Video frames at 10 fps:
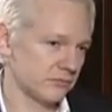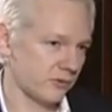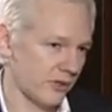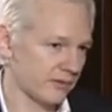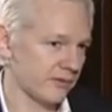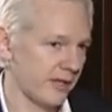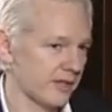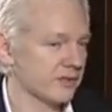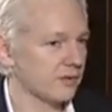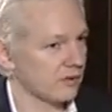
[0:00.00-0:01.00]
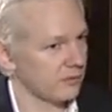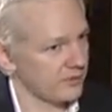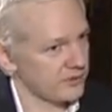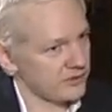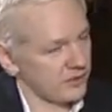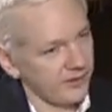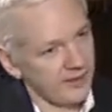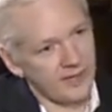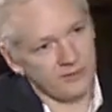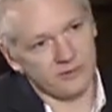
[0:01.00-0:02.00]
400,000 documents showing
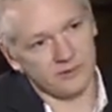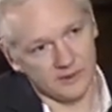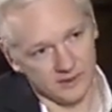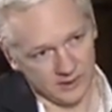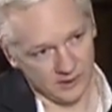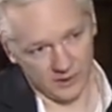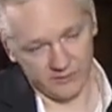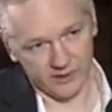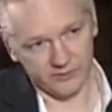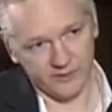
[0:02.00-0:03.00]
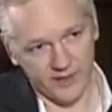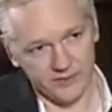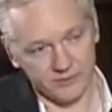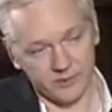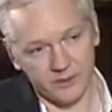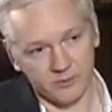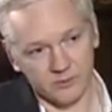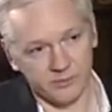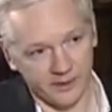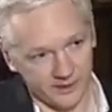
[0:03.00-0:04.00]
100 over 100,000
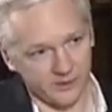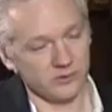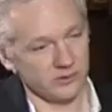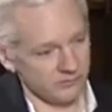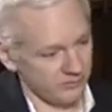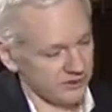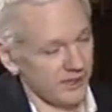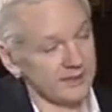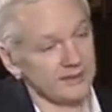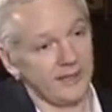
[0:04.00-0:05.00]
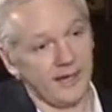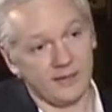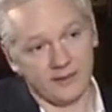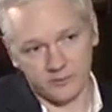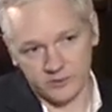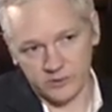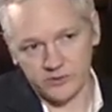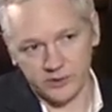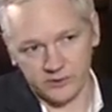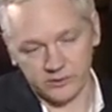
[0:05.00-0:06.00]
people being killed and precisely how, that was
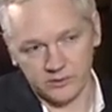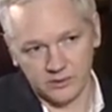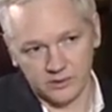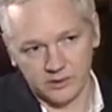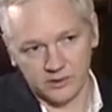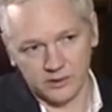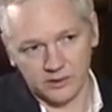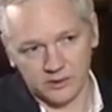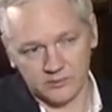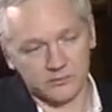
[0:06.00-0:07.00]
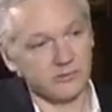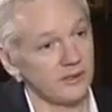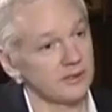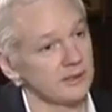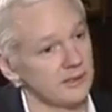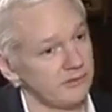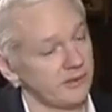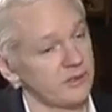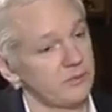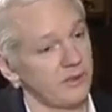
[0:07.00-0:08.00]
also very
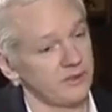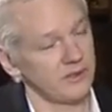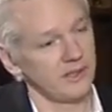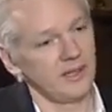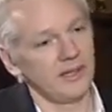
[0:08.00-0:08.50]
significant. But